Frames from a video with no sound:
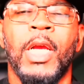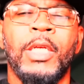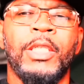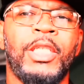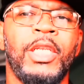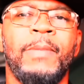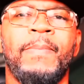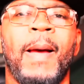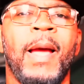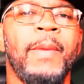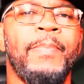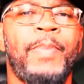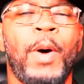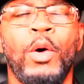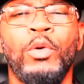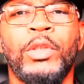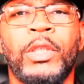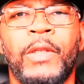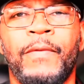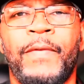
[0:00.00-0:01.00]
She might
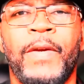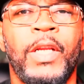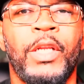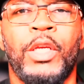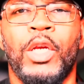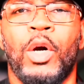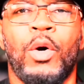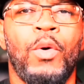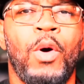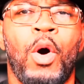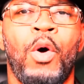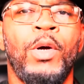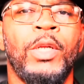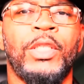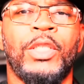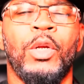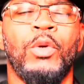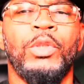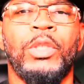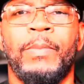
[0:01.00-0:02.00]
post a video on
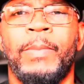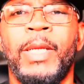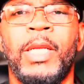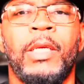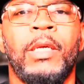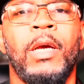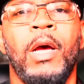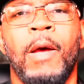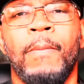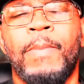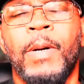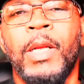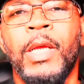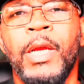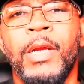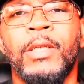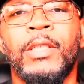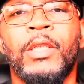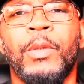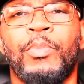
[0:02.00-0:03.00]
social media, but
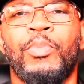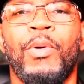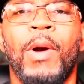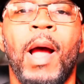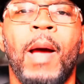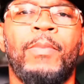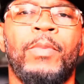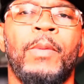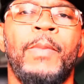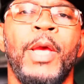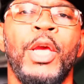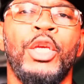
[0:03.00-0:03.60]
here's the problem.